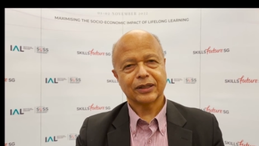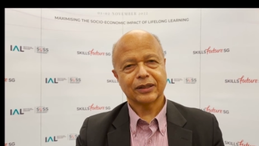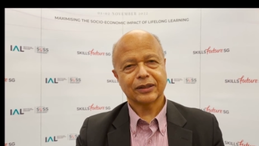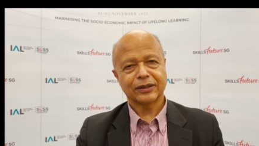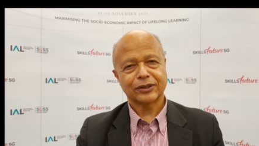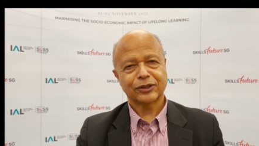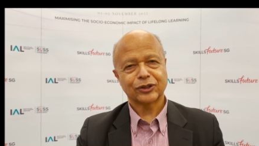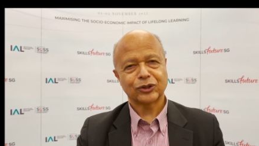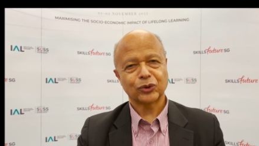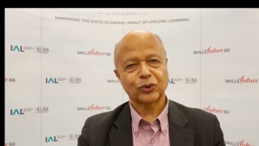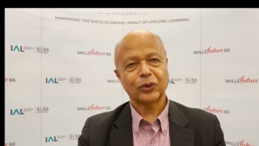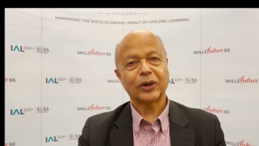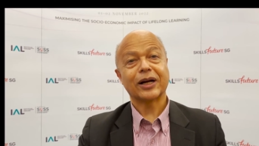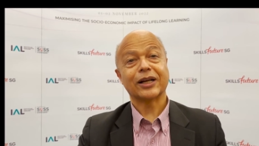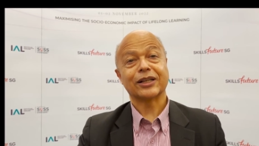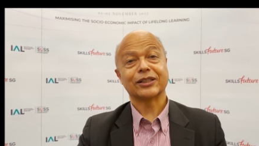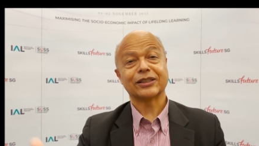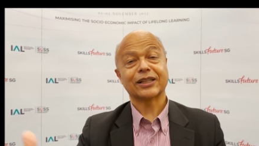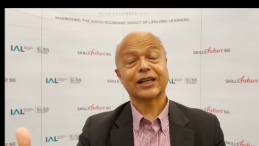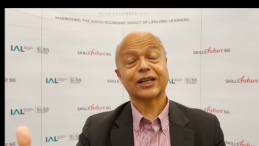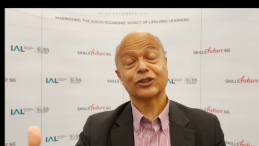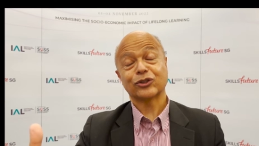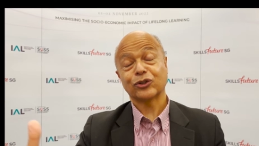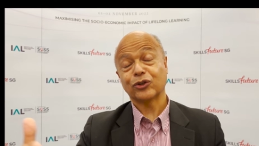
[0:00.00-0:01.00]
So
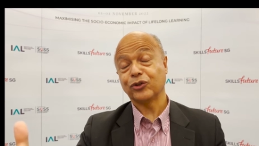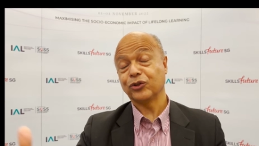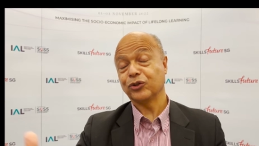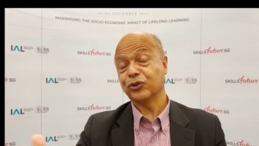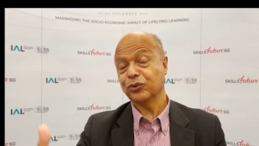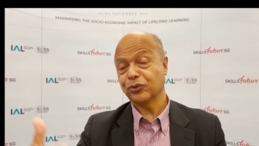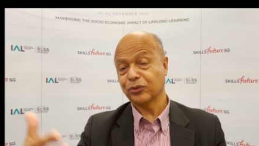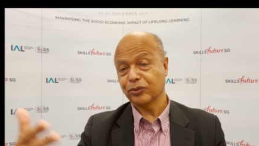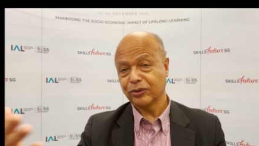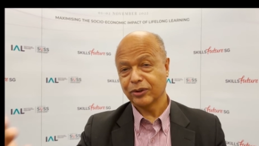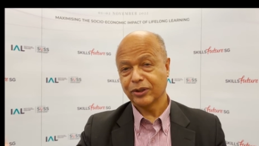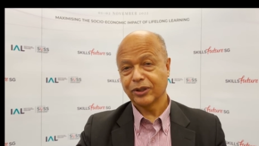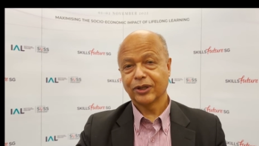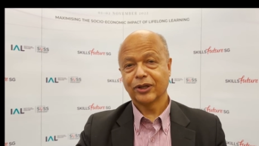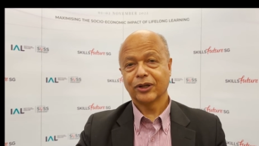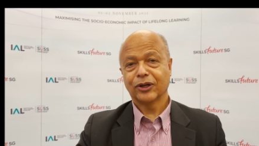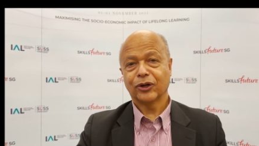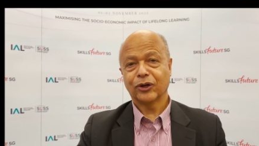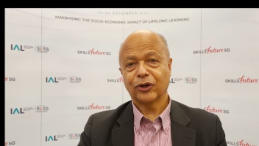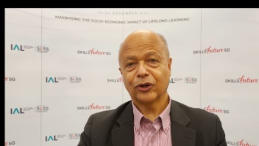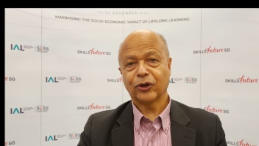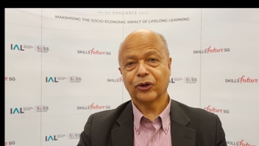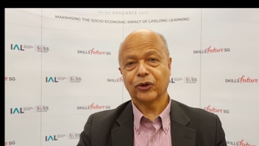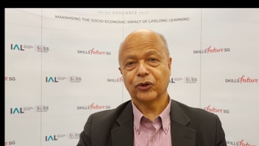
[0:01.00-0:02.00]
as a new
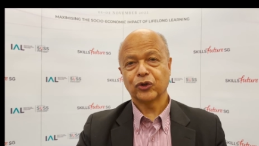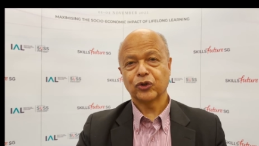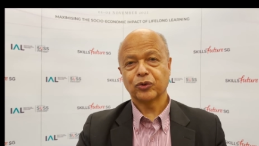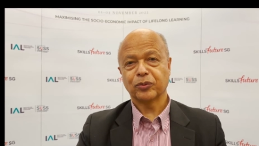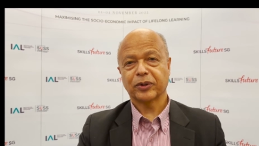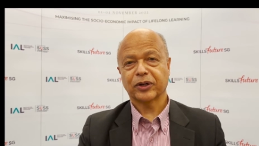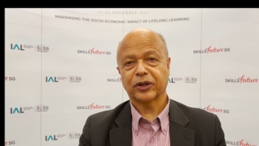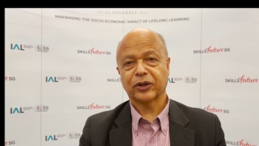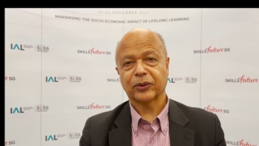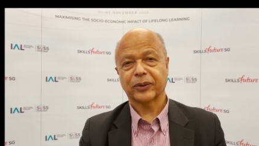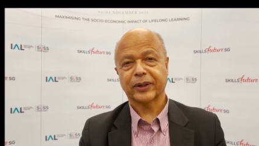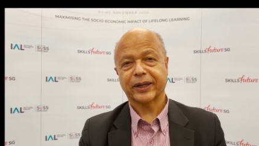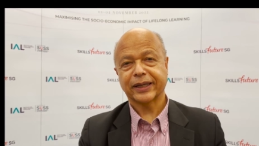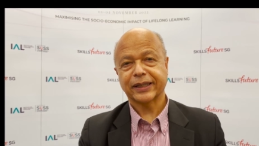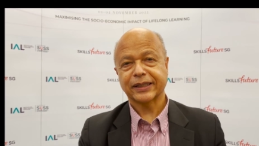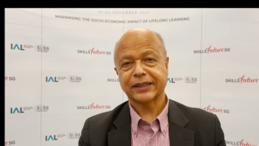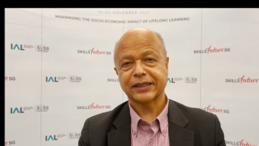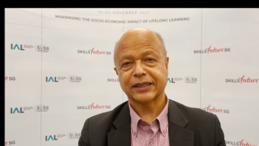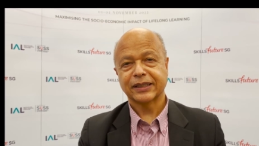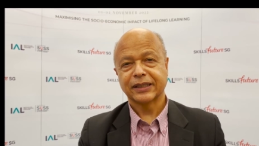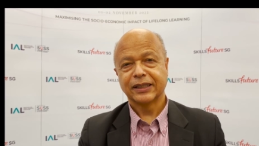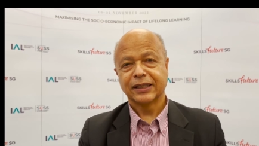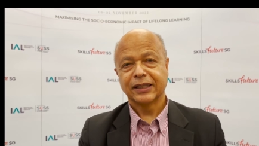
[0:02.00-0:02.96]
human right,